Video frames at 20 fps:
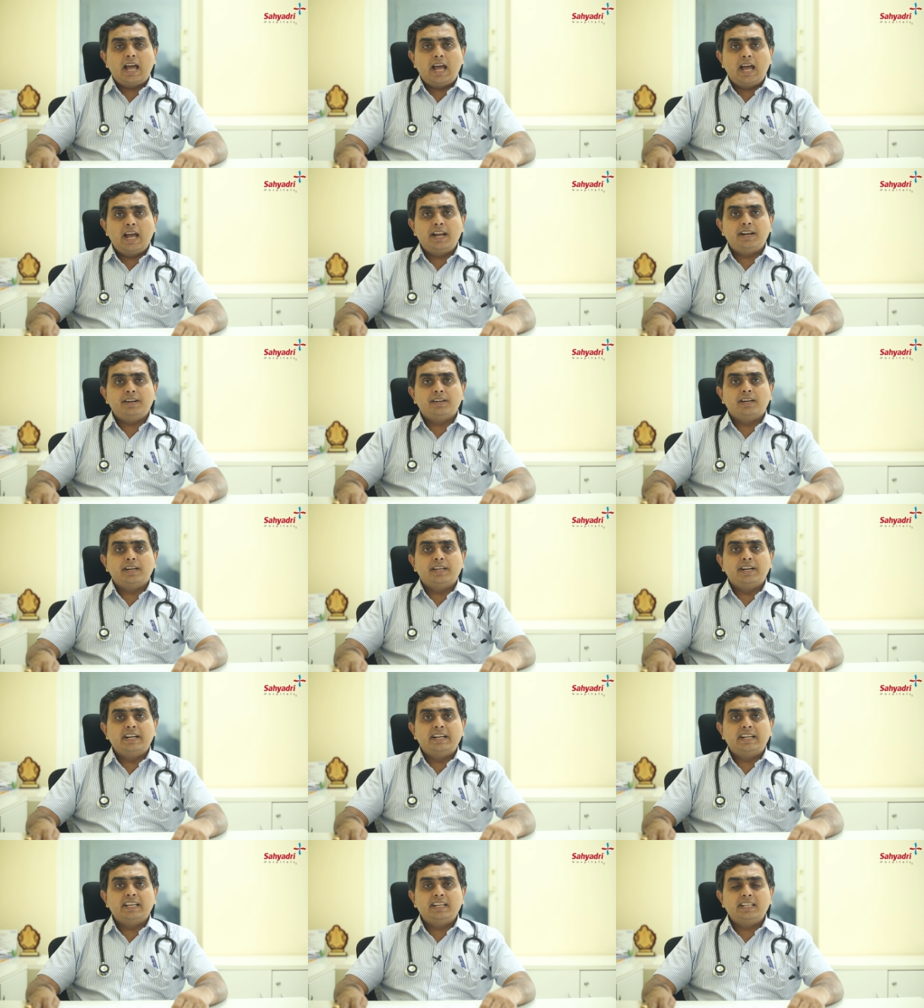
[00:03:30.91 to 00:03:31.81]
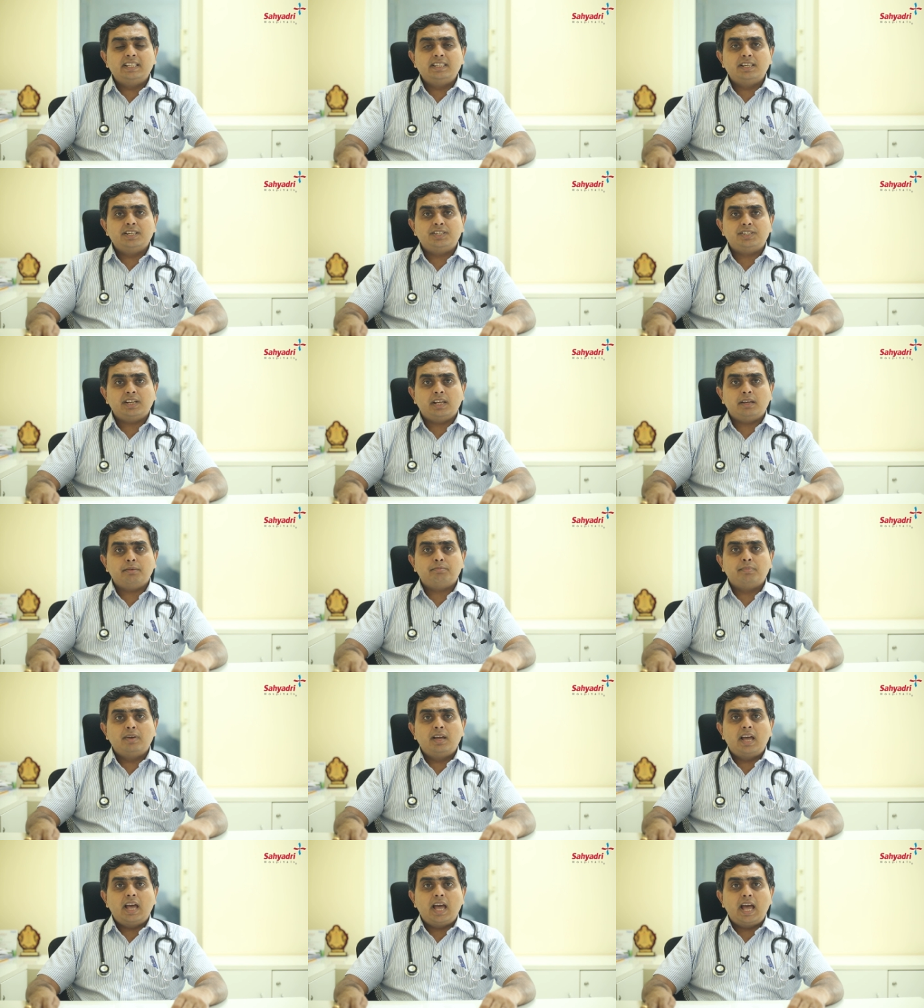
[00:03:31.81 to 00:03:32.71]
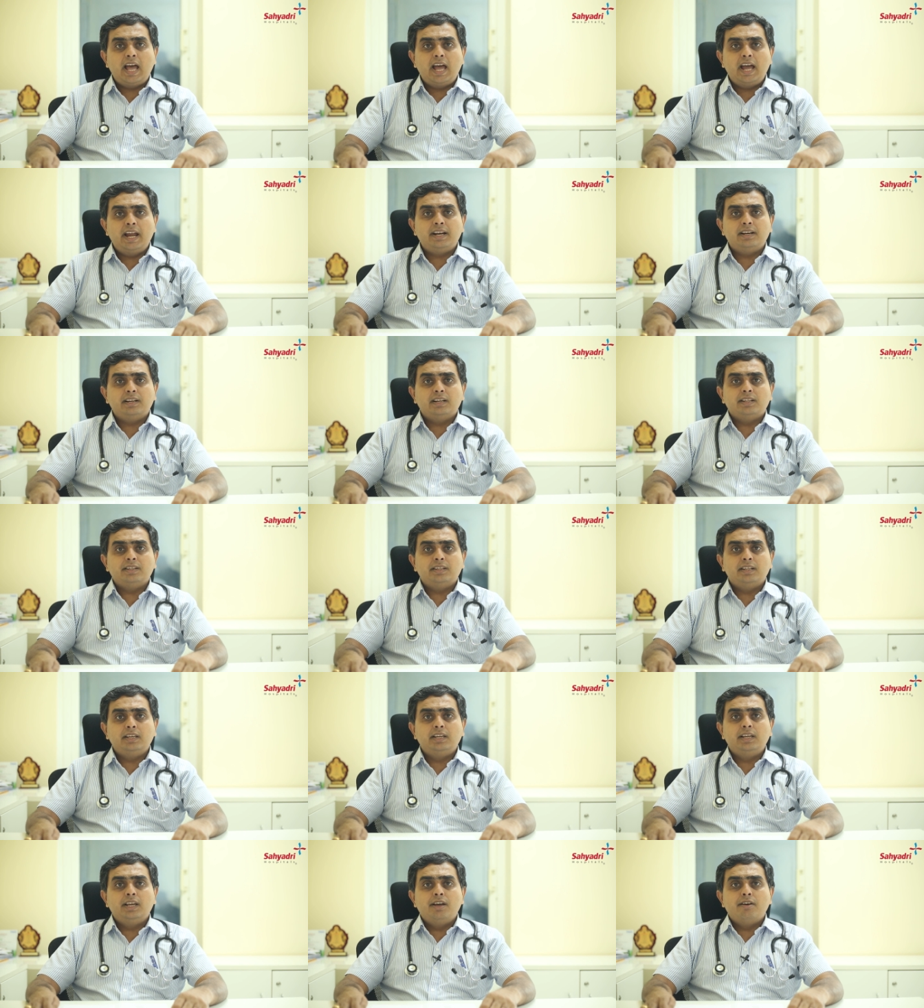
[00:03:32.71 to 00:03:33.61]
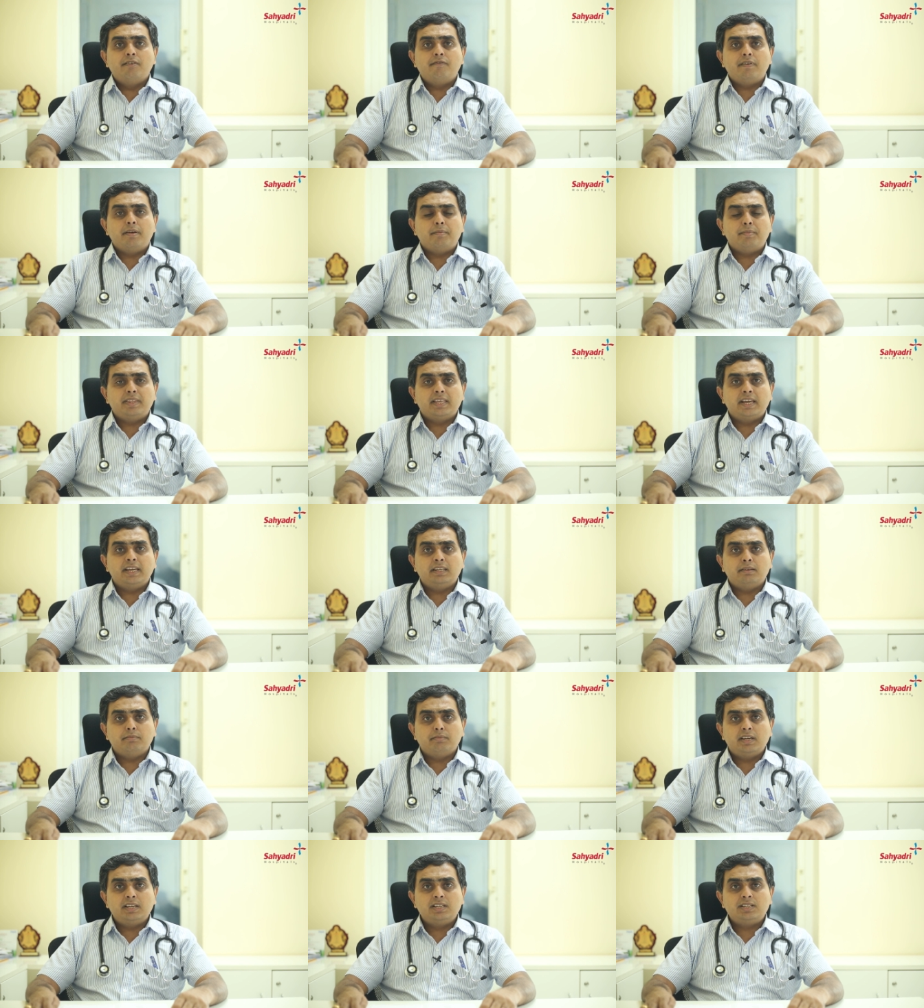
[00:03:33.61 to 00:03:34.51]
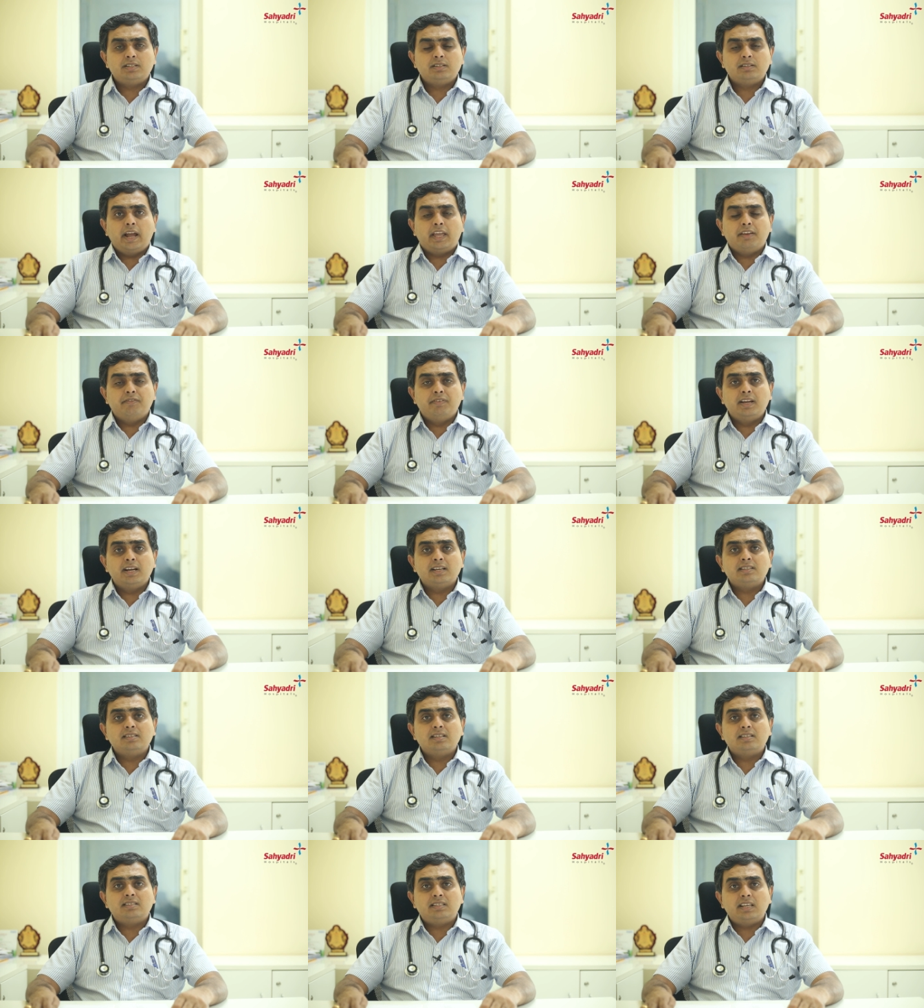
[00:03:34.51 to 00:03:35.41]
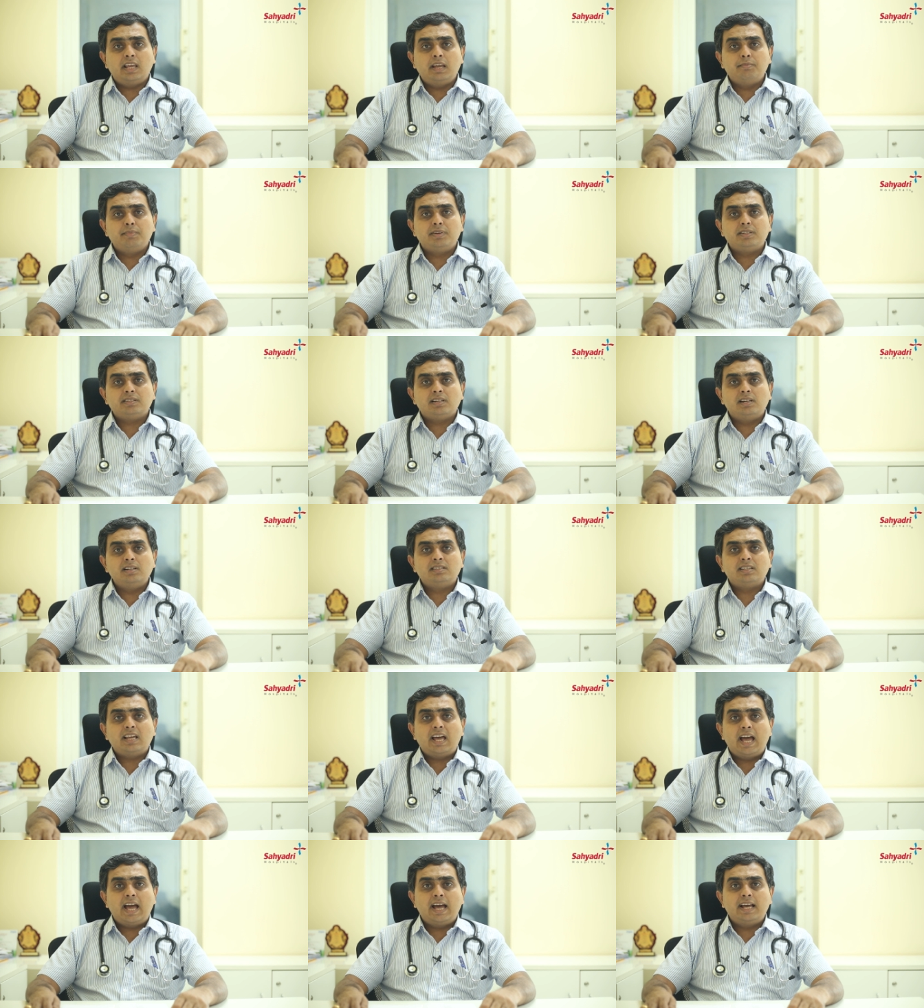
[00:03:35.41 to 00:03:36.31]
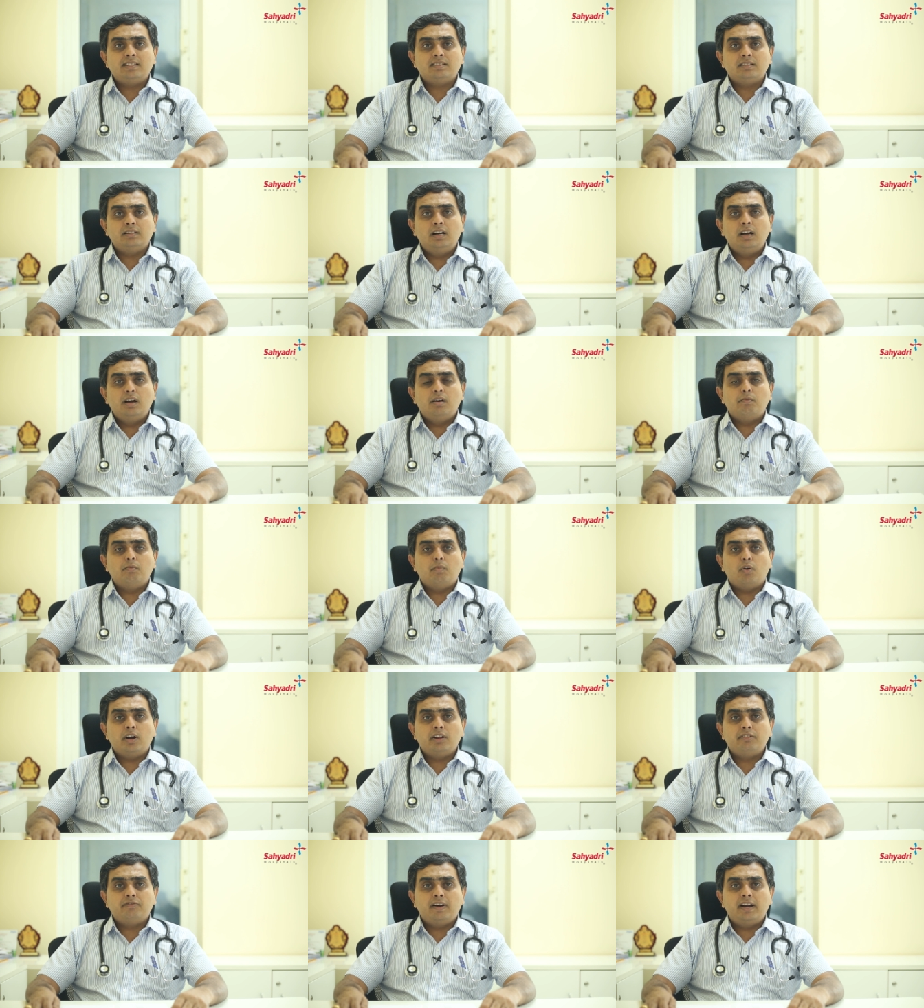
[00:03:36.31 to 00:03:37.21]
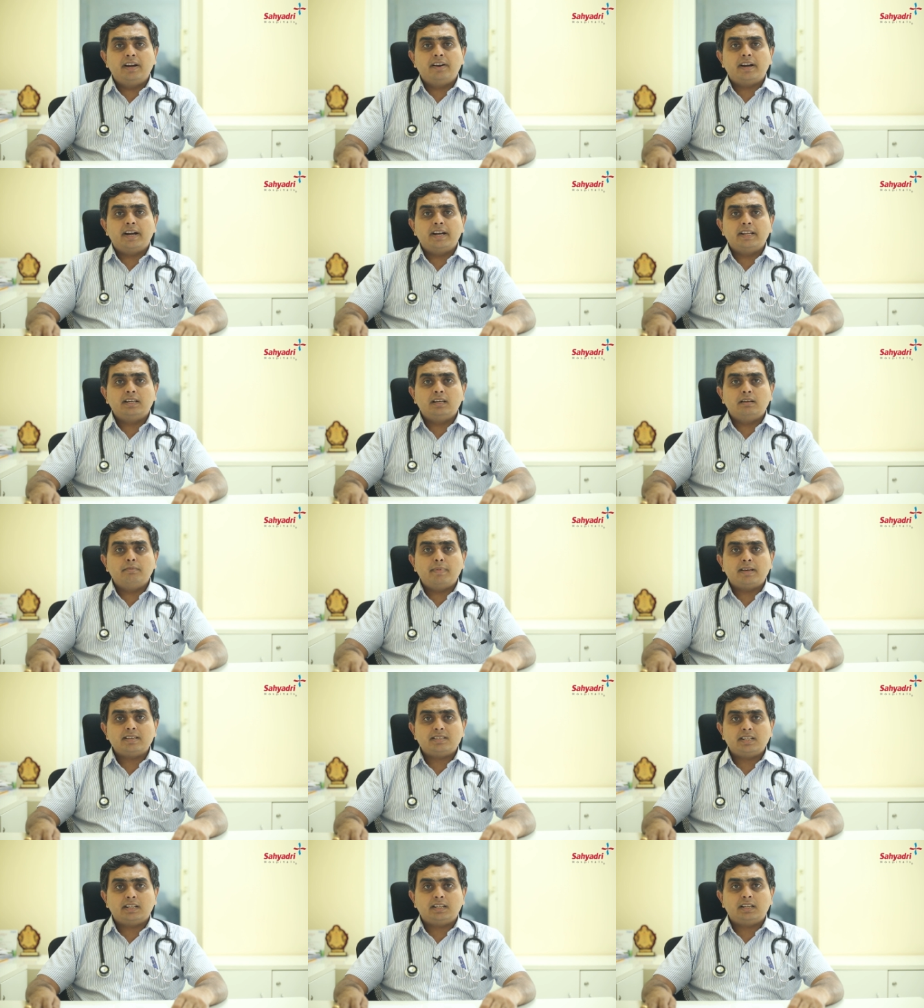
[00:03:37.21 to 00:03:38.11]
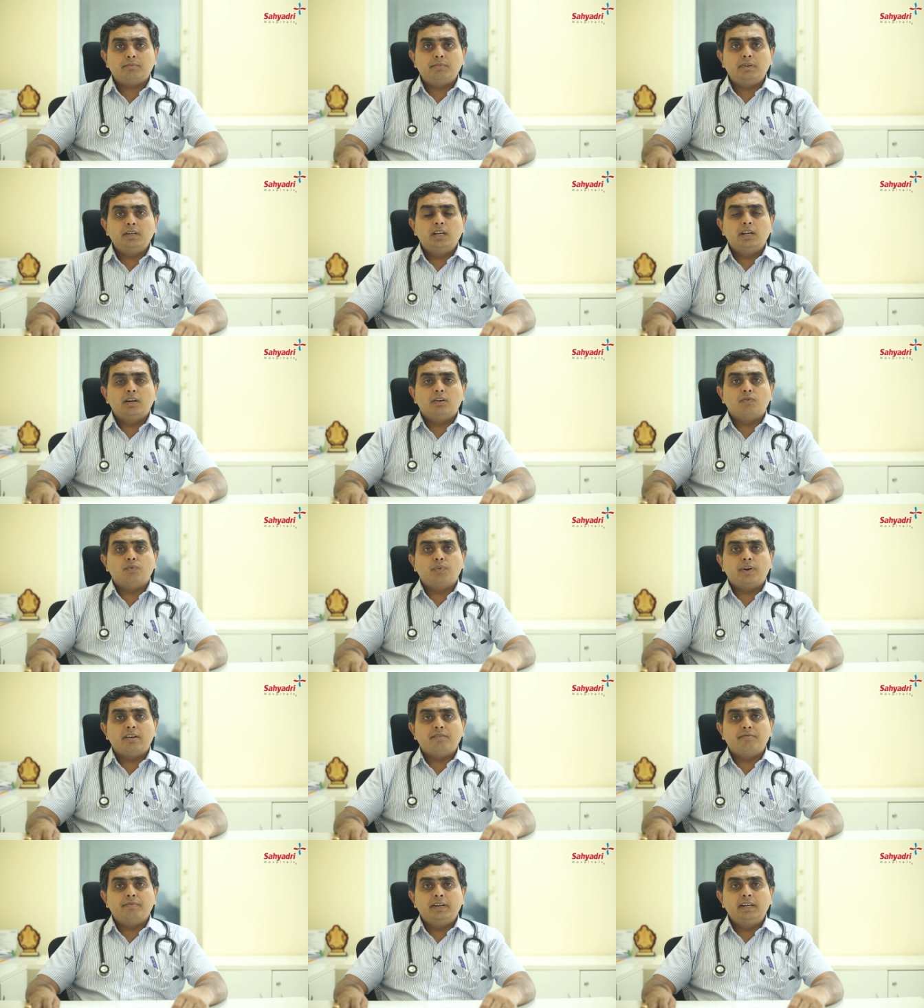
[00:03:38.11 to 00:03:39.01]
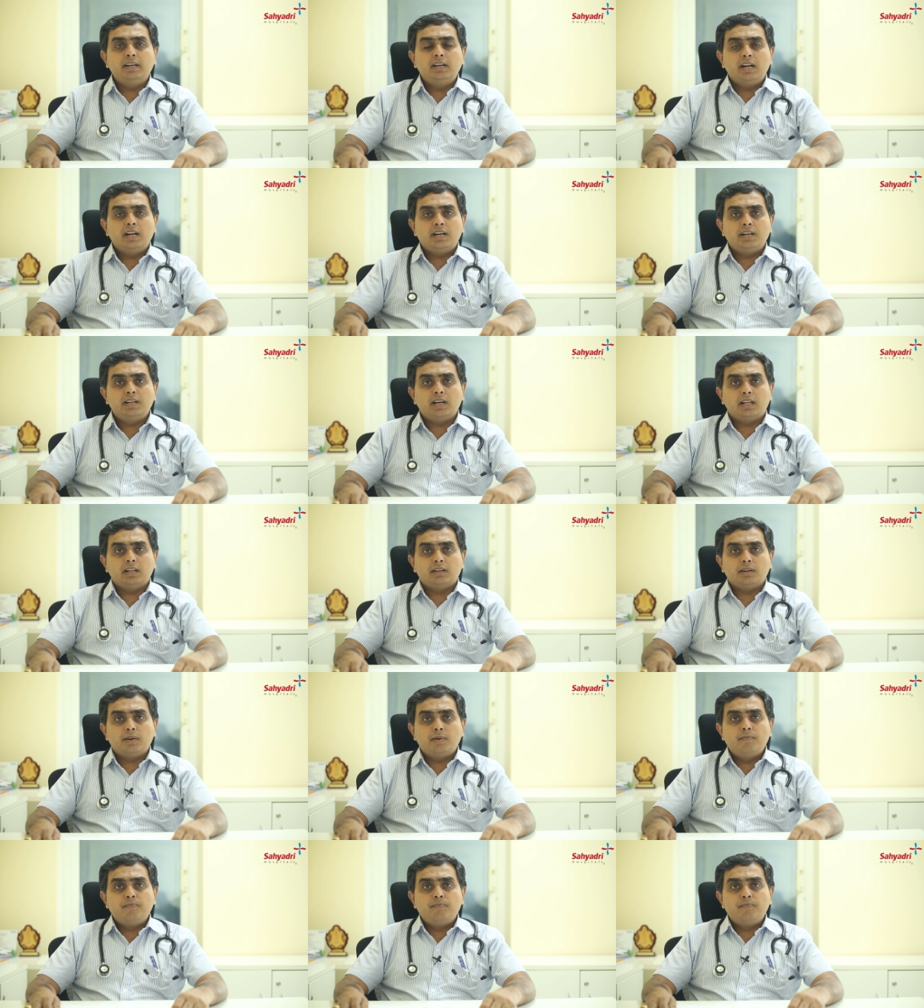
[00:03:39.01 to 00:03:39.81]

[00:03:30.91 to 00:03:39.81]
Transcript: and retaining the shape and the feminine image, giving us the same results as a modified radical mastectomy would have been done.